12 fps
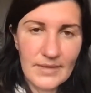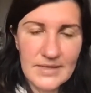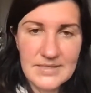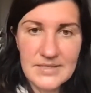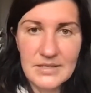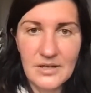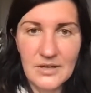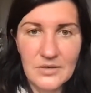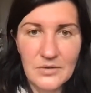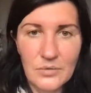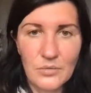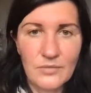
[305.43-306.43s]

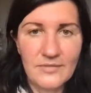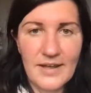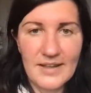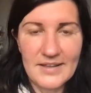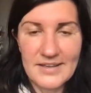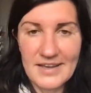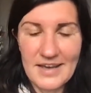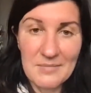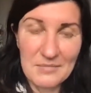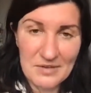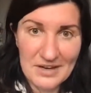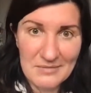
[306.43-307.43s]
Silicon Valley.
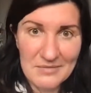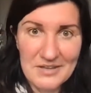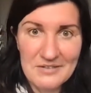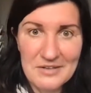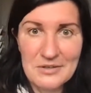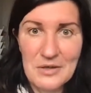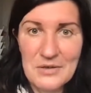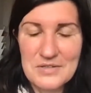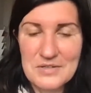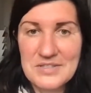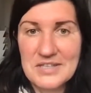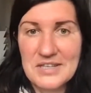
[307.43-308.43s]
I'm living close
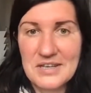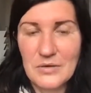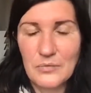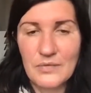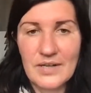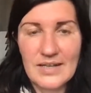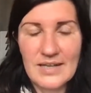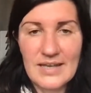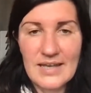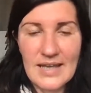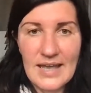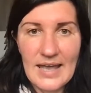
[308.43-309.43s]
to Silicon
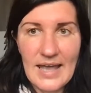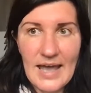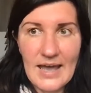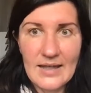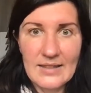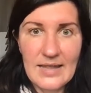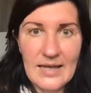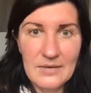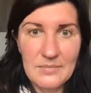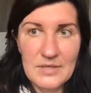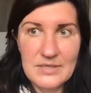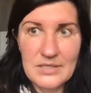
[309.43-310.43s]
Valley, and that
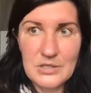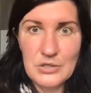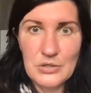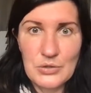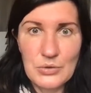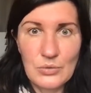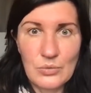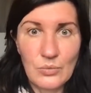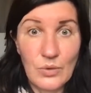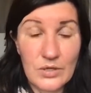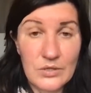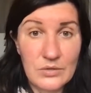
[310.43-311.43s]
means that you
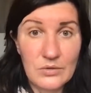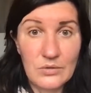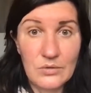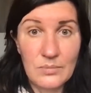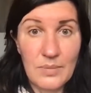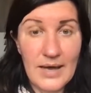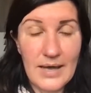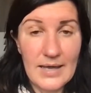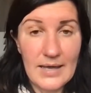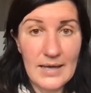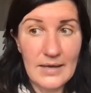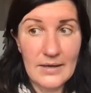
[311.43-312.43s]
want to
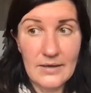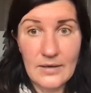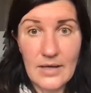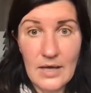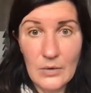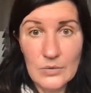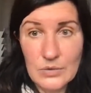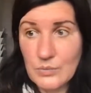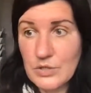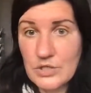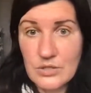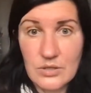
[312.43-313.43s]
buy a house
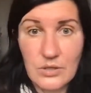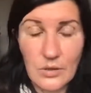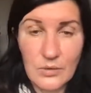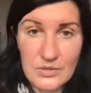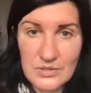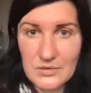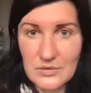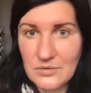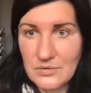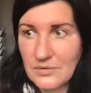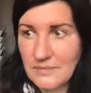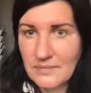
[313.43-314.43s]
which is close
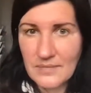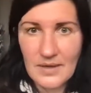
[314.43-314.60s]
to